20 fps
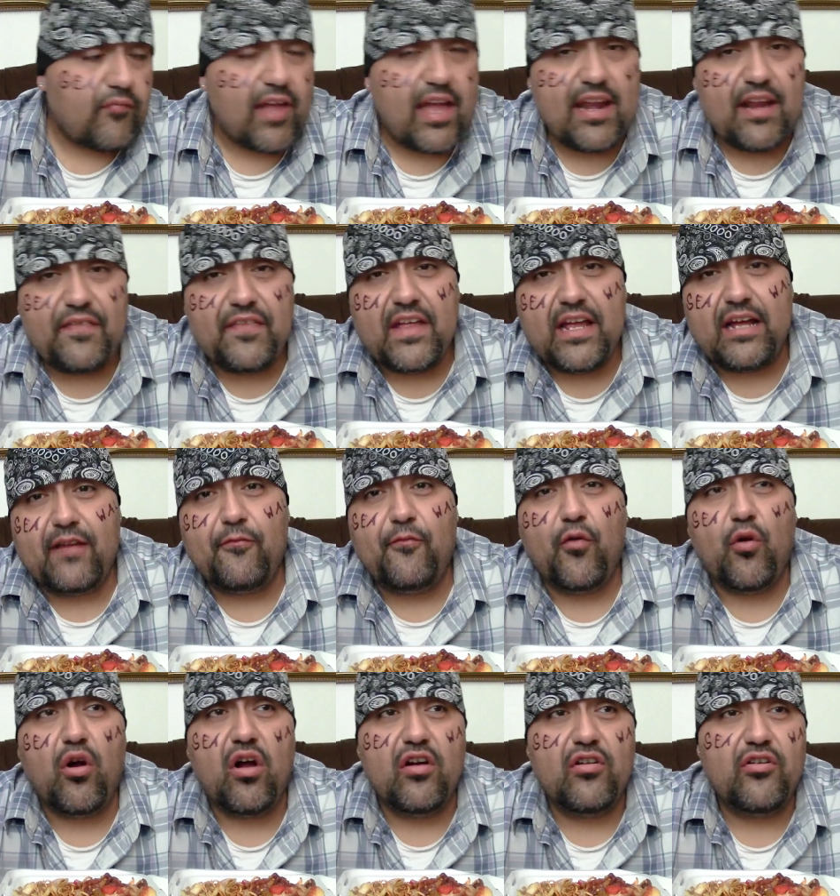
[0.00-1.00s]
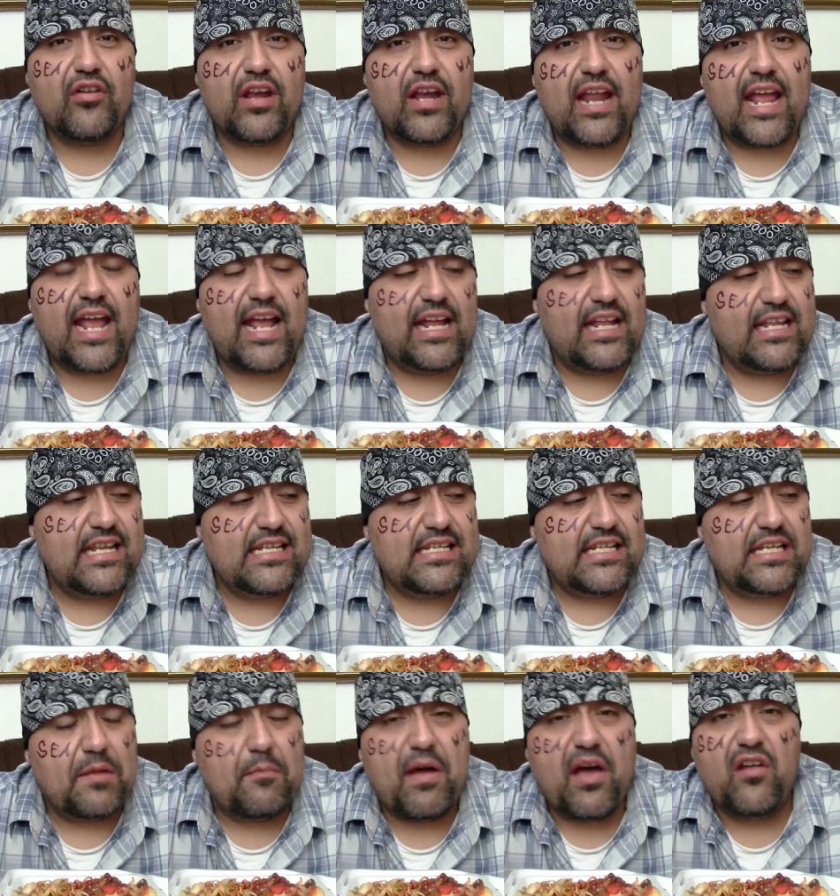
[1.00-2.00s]
and I think 408 is
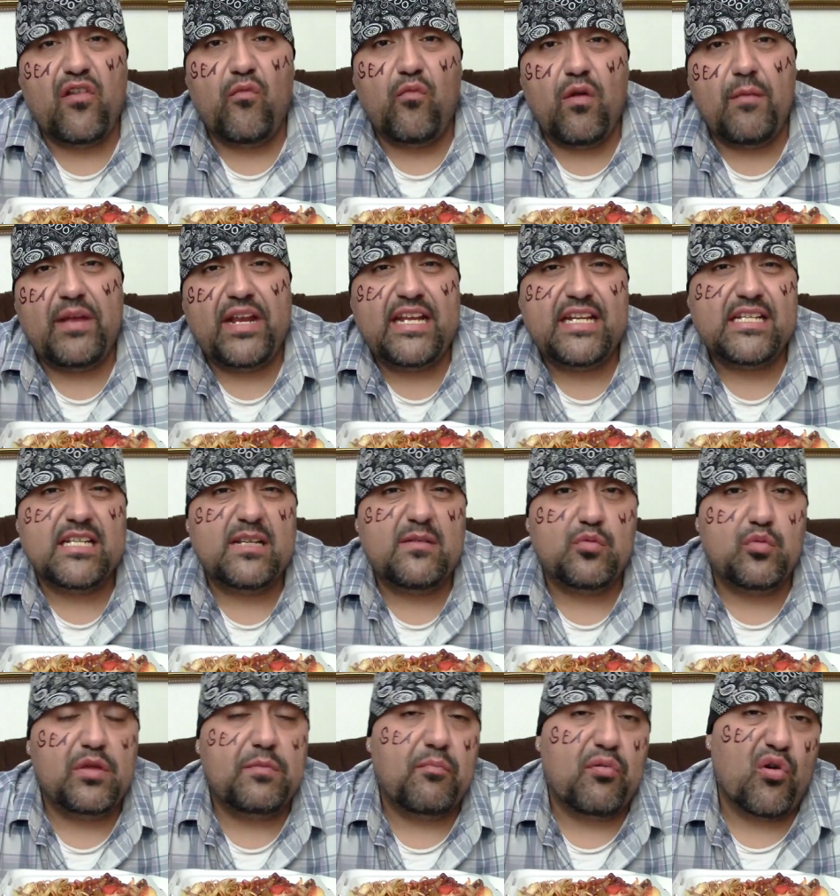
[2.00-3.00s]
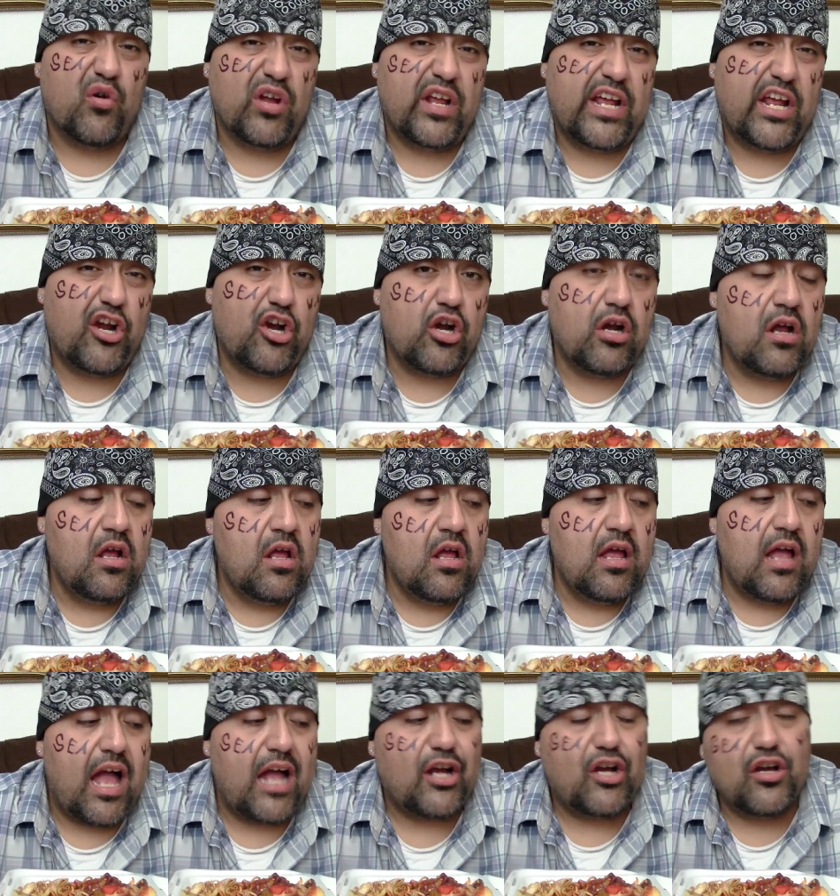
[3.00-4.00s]
the amount of women he sleeps with per year.
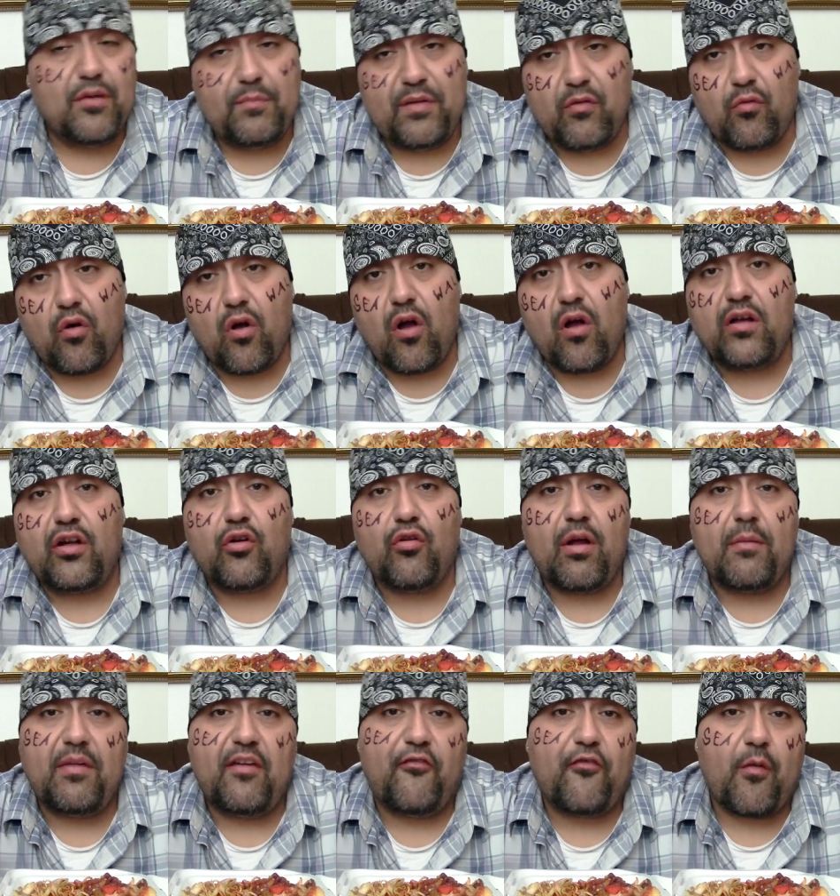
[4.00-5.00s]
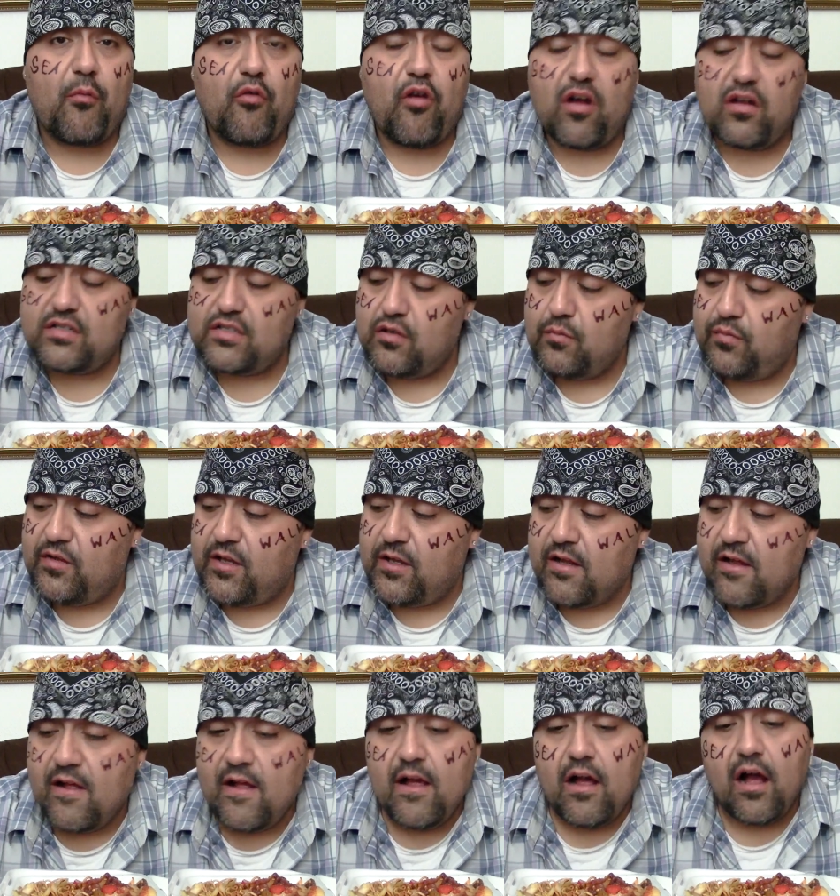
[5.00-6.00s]
I could be wrong. Correct me if I'm wrong, Snoopy.
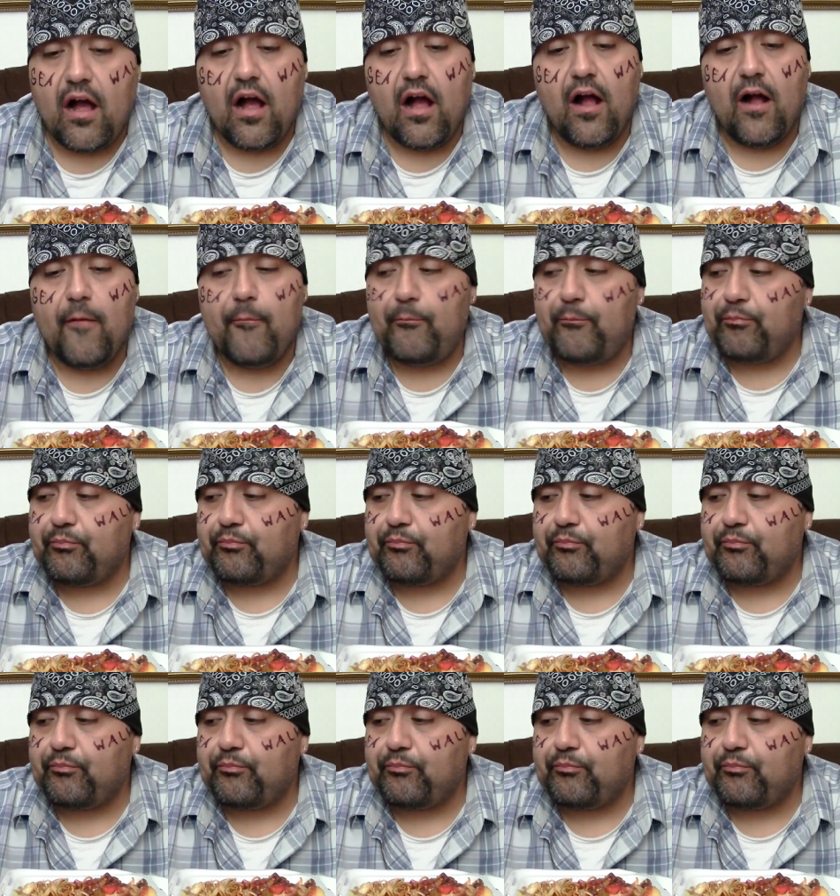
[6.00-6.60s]
Um,